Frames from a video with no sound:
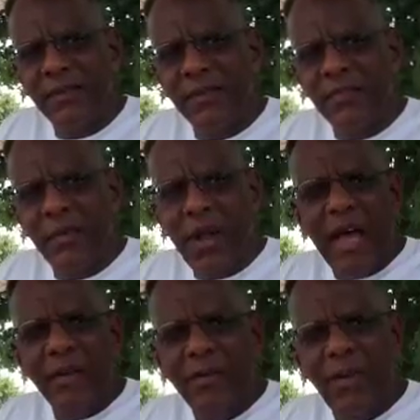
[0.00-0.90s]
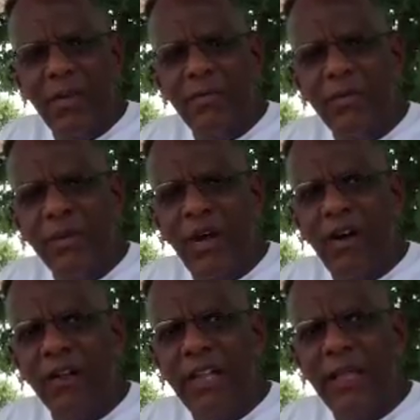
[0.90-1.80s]
So I don't know if you
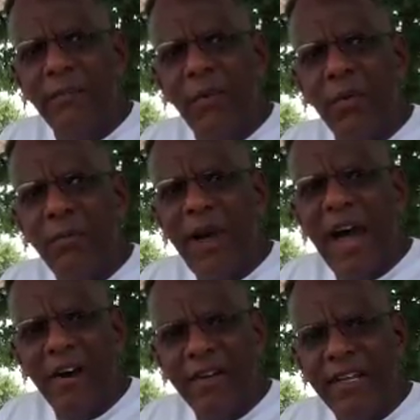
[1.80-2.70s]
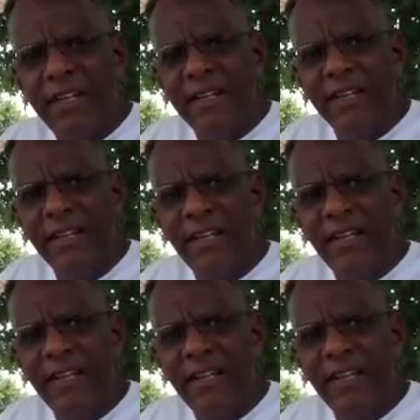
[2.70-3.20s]
call that more pouting,